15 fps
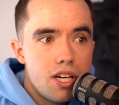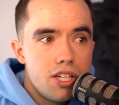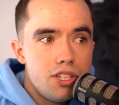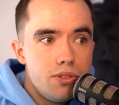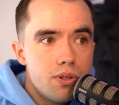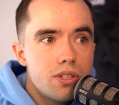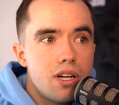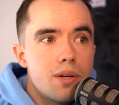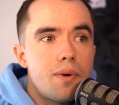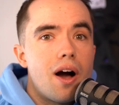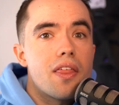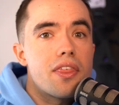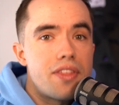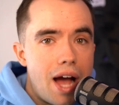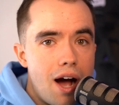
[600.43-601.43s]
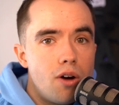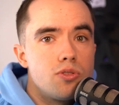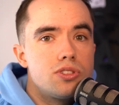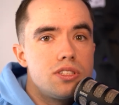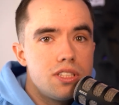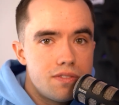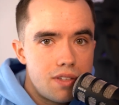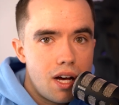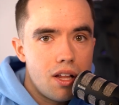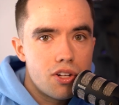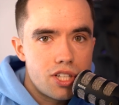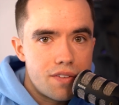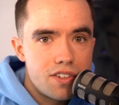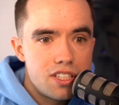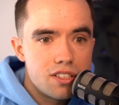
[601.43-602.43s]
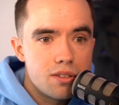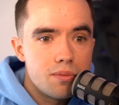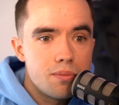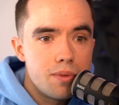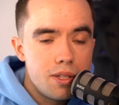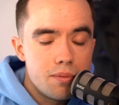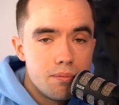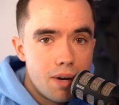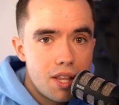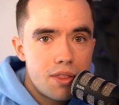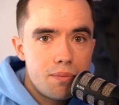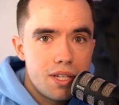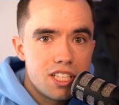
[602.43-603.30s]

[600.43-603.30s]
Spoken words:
you are talking about thousands of dollars every single month being